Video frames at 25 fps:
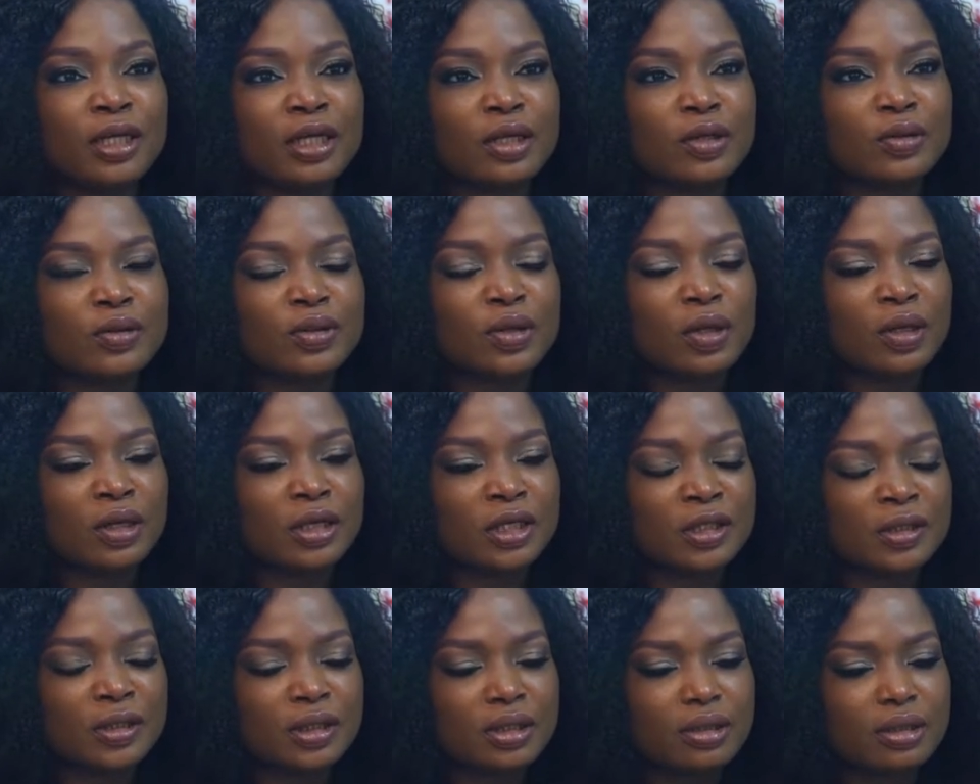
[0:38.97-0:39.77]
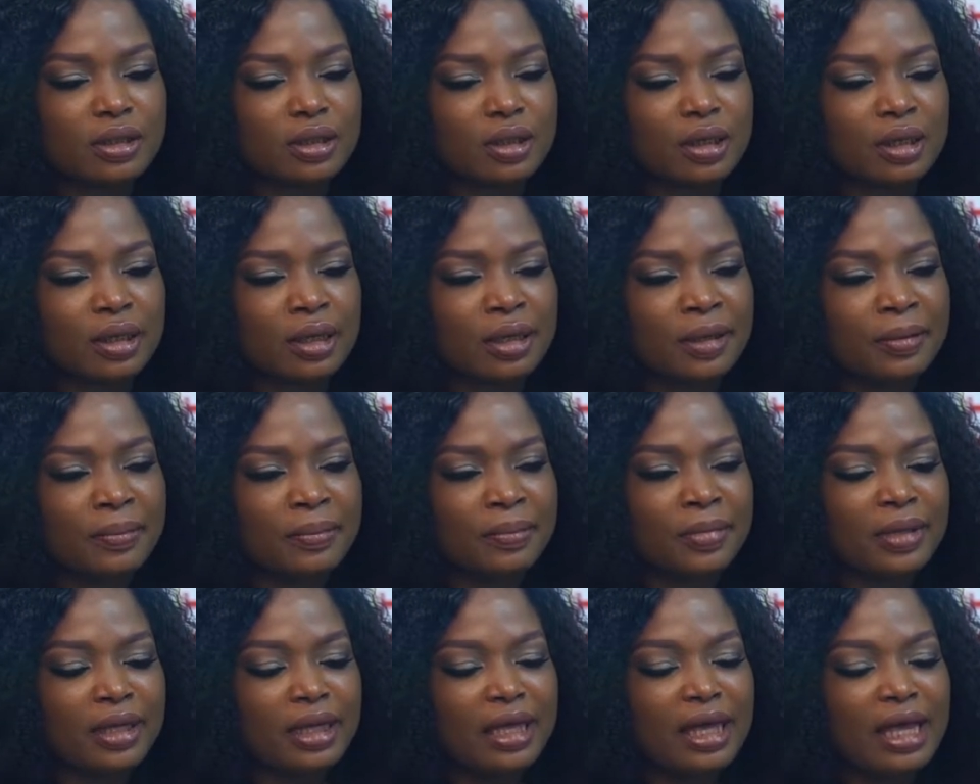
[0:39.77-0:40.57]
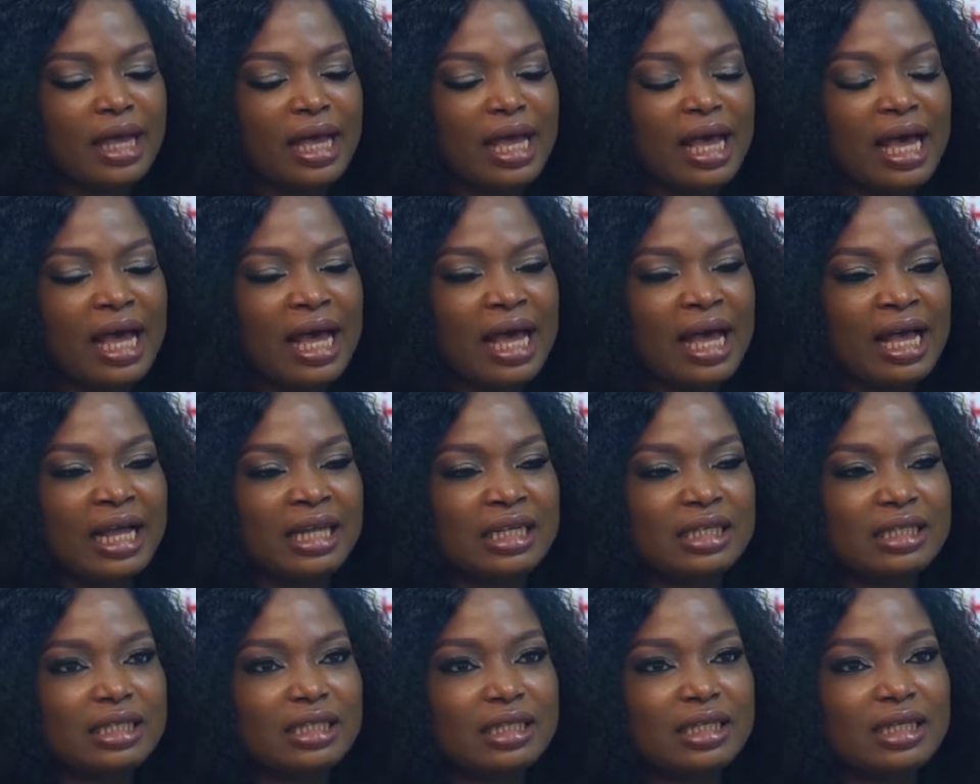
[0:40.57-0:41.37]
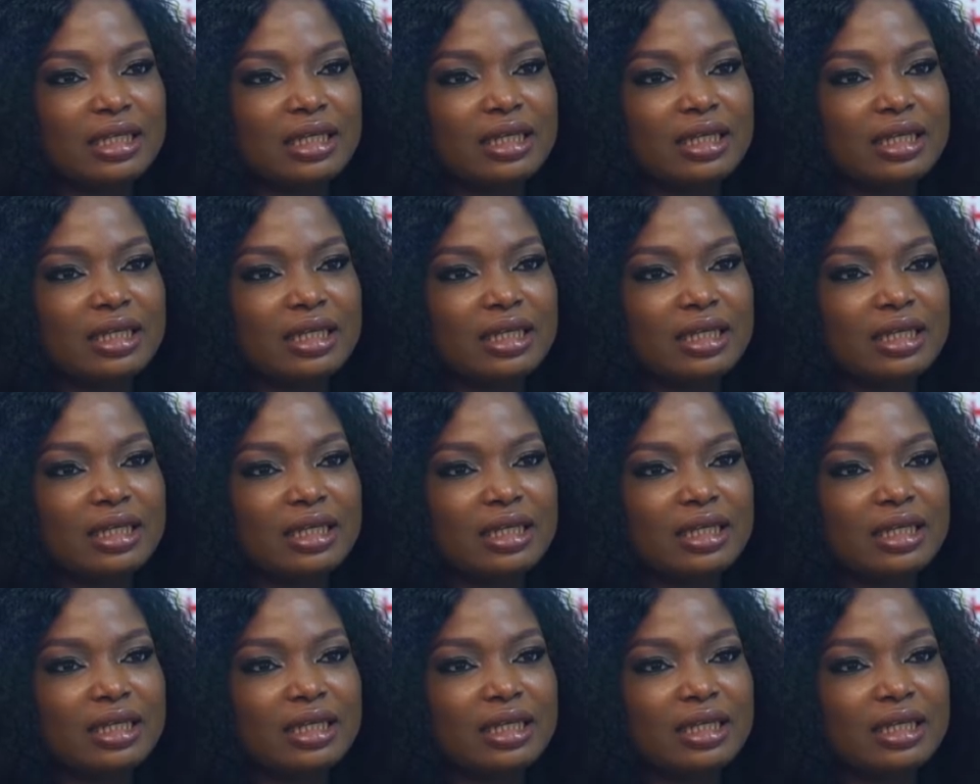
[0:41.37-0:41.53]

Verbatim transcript: Girls College. Um, and